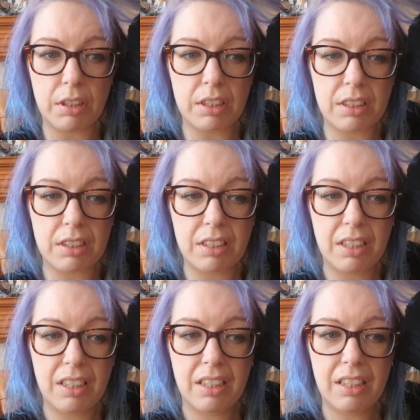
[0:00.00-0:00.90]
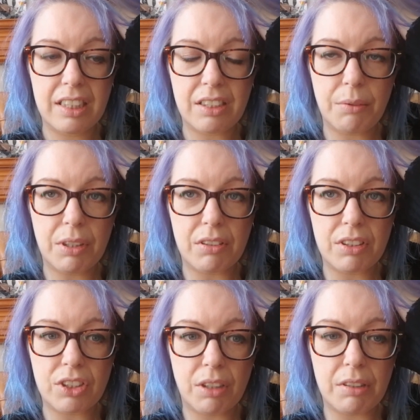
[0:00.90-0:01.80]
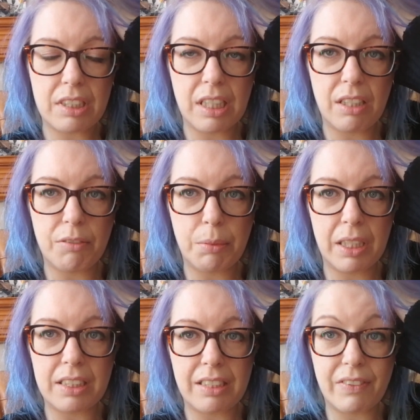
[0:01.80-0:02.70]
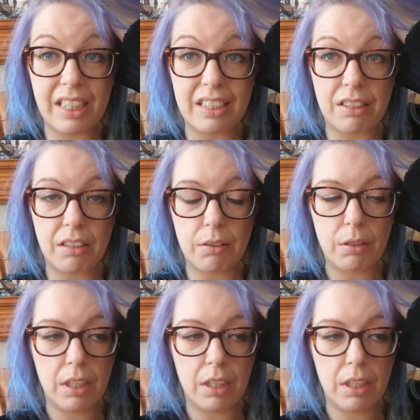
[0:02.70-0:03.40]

It's only going to show the state of play 7 days ago.